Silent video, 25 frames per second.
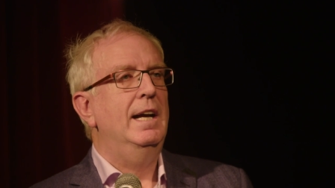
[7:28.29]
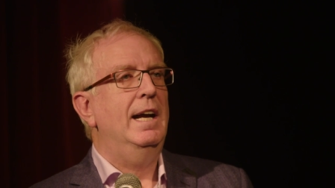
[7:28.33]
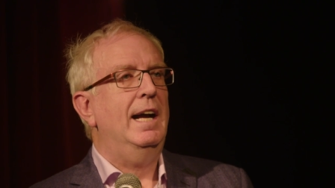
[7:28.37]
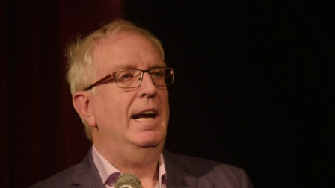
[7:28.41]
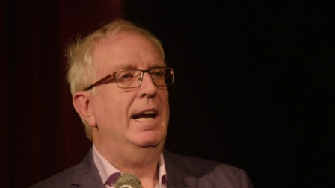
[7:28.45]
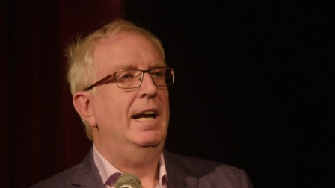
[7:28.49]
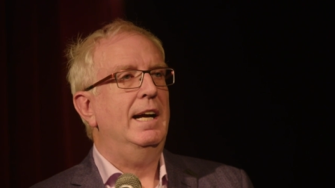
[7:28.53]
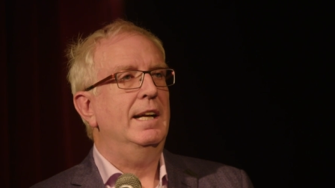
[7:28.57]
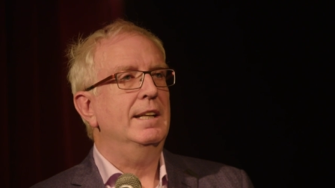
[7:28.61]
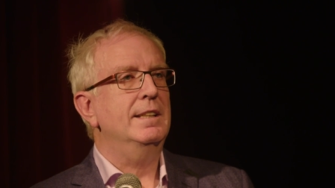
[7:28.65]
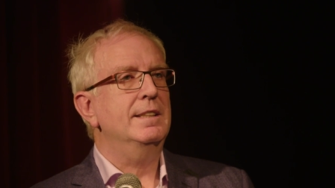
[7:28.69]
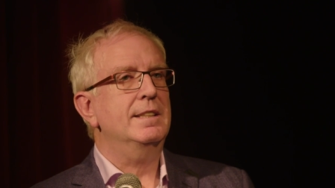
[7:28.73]

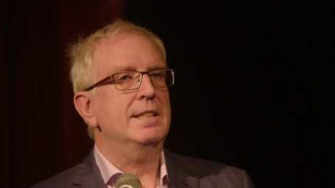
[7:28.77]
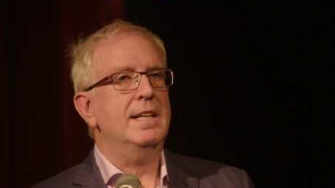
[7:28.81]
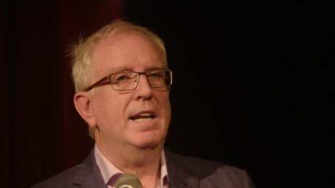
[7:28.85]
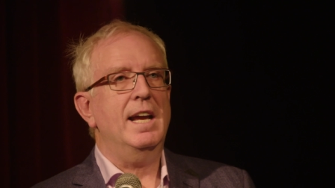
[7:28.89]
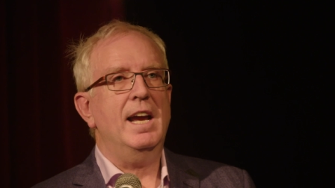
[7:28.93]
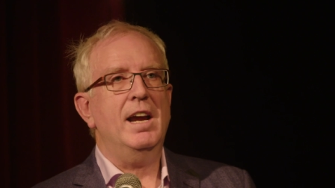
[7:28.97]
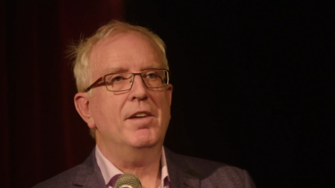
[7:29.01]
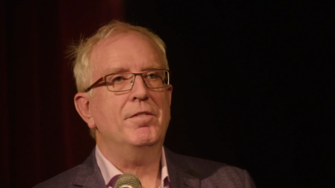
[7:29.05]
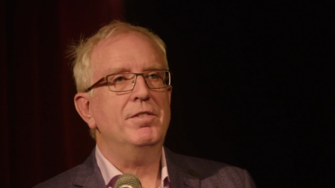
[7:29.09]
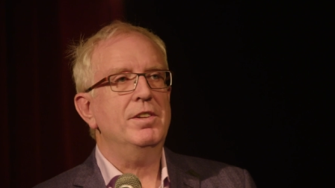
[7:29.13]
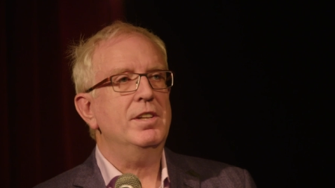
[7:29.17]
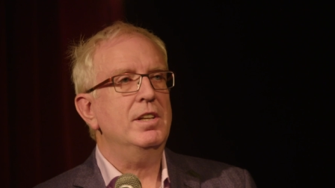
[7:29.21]
And
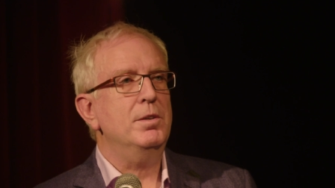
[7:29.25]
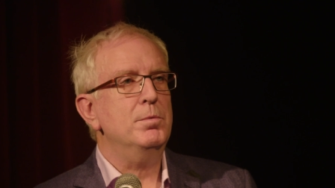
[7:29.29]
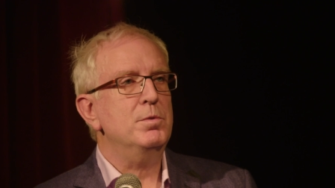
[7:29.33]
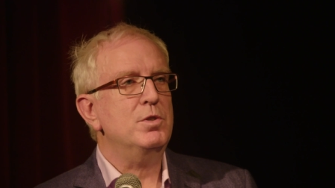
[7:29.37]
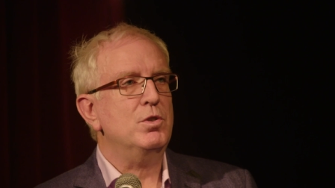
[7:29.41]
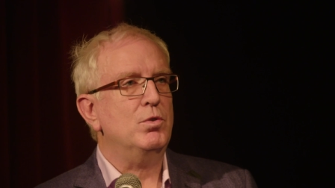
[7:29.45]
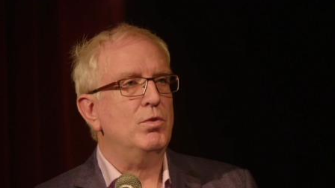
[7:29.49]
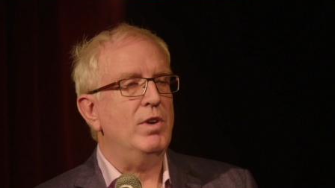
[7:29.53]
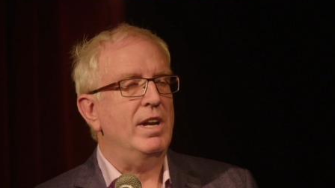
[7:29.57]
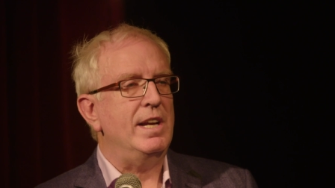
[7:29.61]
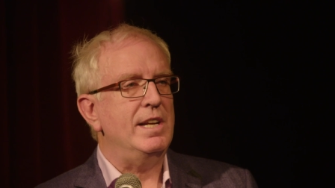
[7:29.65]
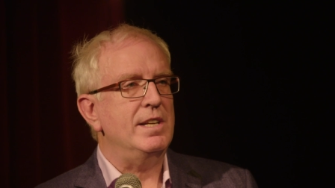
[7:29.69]
everything was
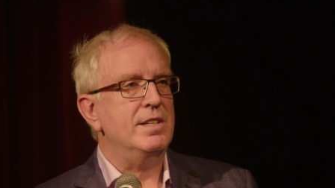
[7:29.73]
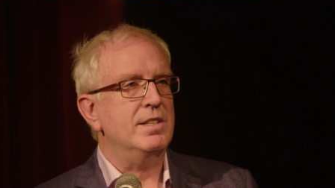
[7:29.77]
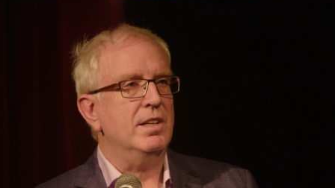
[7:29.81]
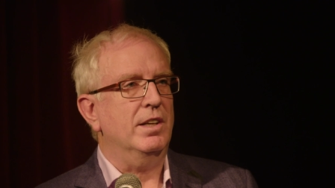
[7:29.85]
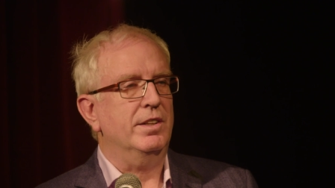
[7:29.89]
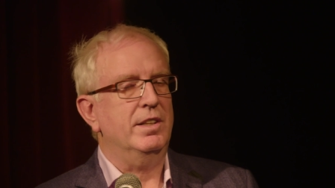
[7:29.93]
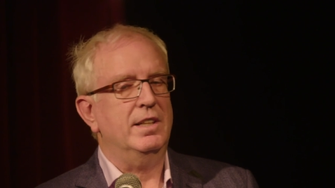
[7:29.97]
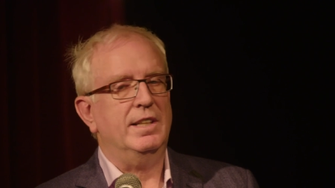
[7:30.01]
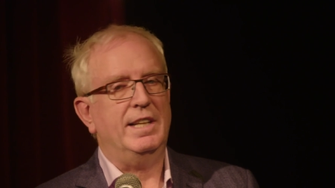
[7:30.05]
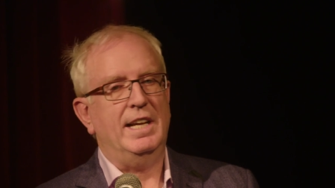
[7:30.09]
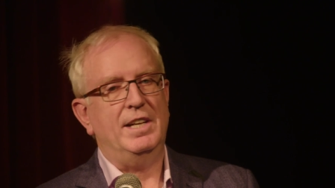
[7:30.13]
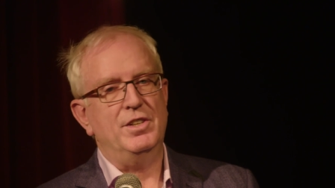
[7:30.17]
great
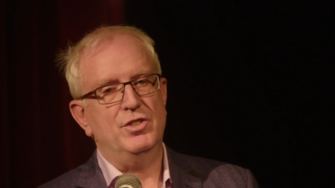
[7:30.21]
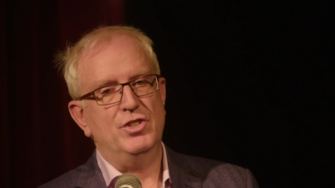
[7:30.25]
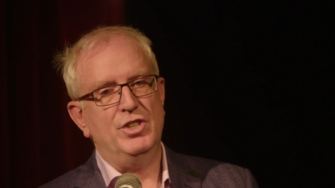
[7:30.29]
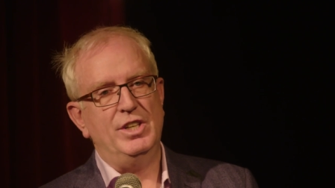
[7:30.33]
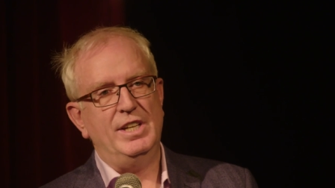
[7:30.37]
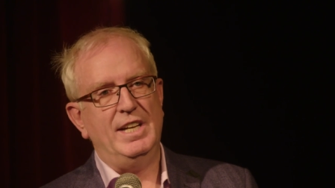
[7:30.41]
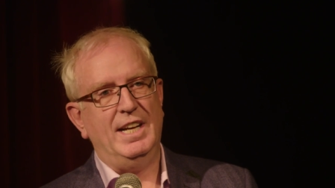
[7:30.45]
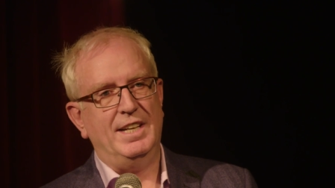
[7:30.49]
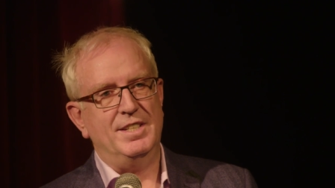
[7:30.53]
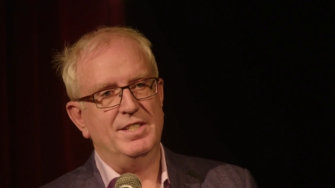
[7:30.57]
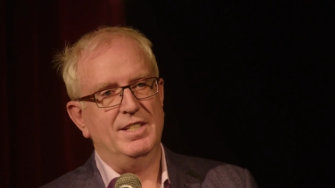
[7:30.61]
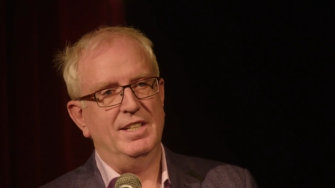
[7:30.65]
until then
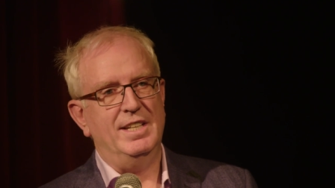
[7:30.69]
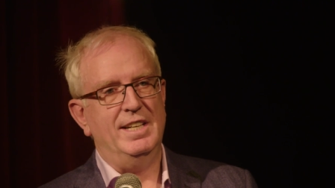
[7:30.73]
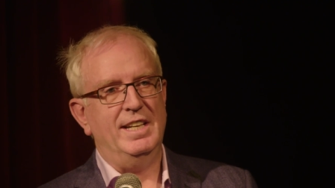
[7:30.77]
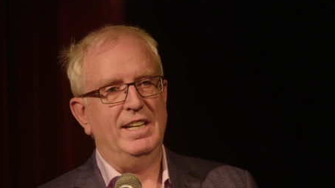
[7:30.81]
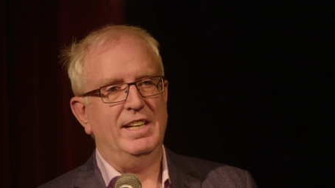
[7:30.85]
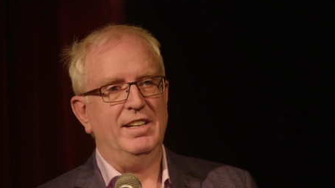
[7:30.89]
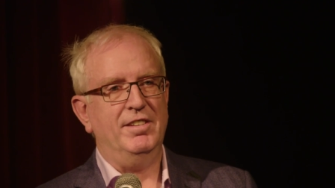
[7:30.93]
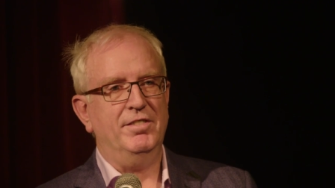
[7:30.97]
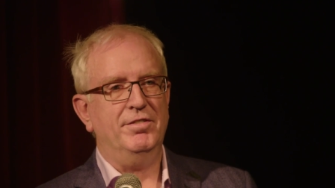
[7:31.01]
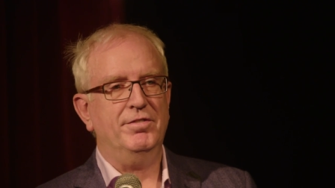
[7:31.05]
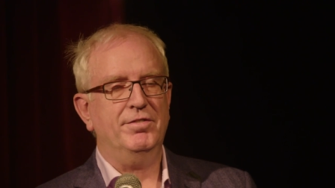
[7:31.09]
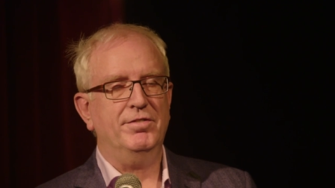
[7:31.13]
she had to
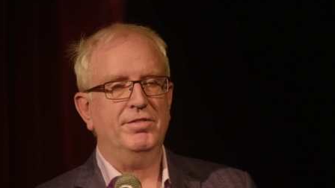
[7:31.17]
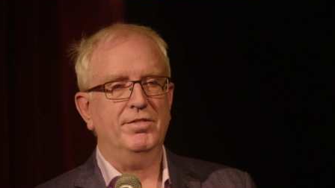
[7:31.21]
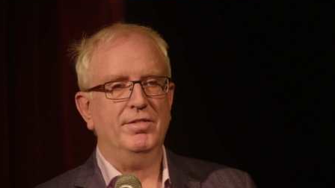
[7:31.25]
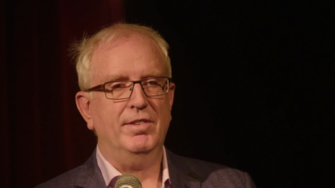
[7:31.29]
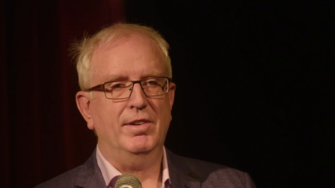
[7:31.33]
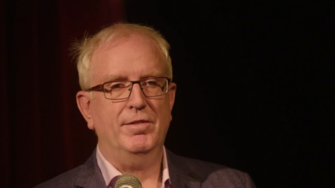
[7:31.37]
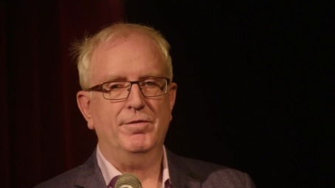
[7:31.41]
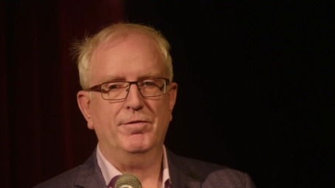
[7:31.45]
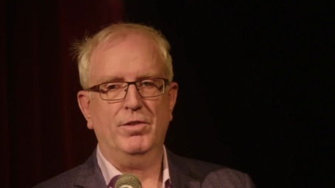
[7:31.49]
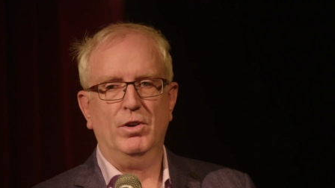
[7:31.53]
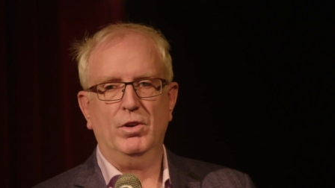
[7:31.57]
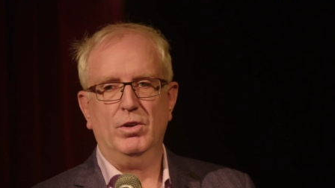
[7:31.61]
leave
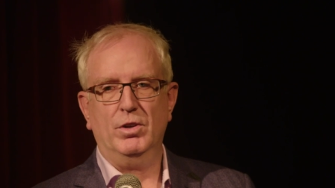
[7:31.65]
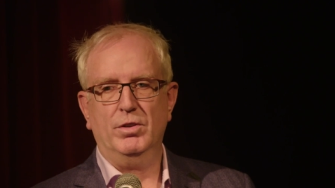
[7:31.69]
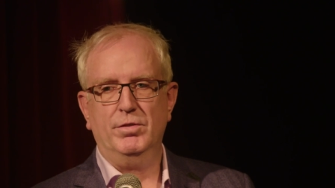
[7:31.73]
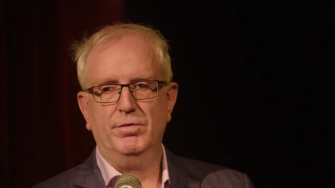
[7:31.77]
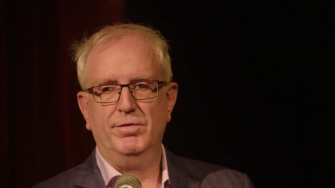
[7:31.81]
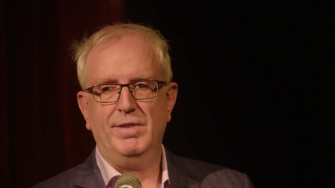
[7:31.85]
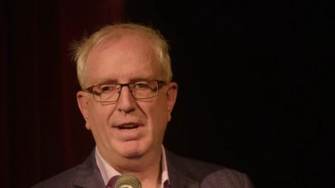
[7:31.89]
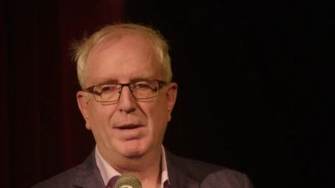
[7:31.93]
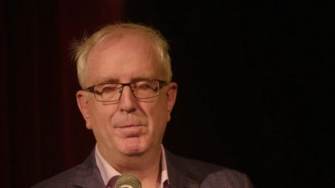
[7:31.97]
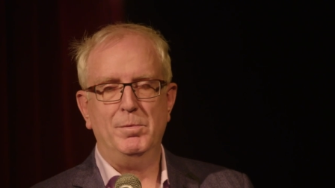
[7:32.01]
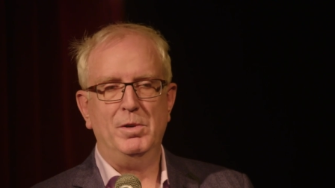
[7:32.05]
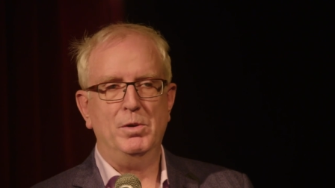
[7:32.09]
for
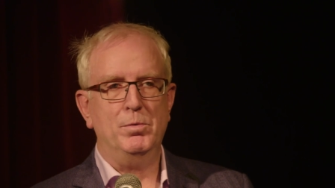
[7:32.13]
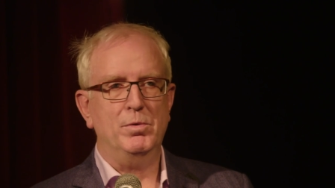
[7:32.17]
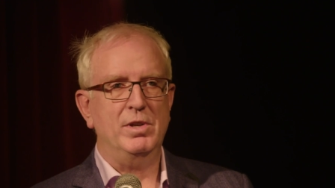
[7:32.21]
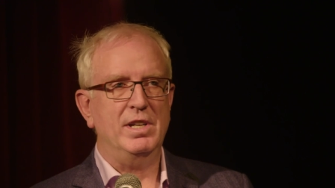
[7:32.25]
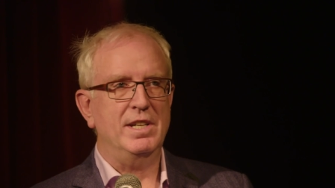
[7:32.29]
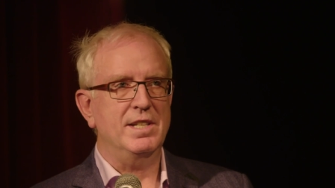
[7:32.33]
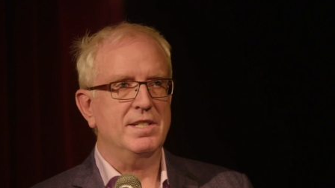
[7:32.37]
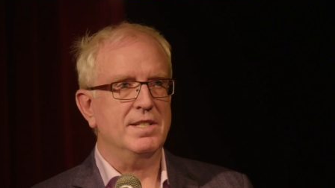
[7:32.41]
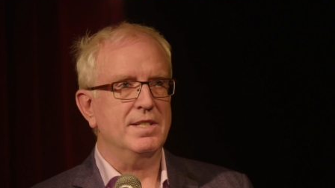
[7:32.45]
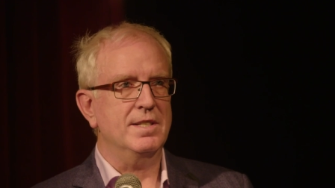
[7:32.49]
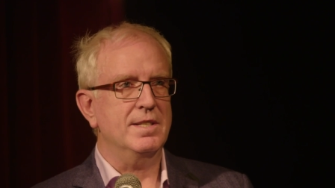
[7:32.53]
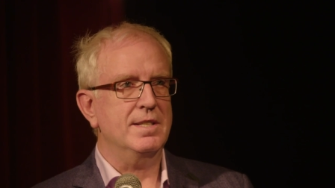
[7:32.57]
family
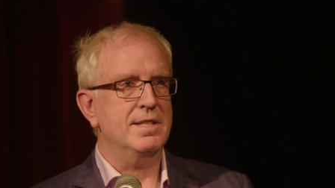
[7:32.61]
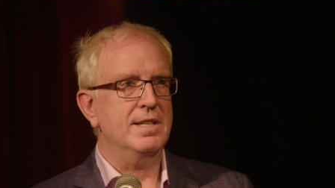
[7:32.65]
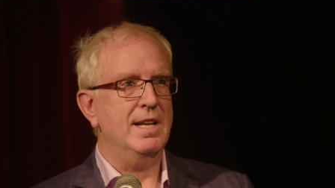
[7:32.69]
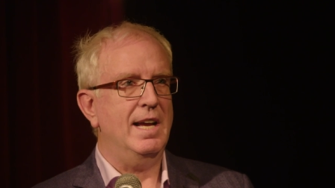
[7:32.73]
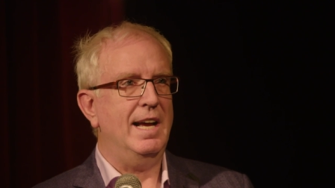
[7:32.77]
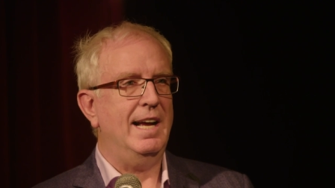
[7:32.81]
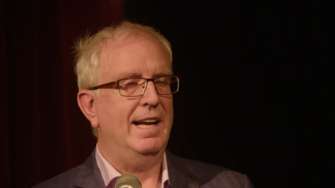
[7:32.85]
reasons.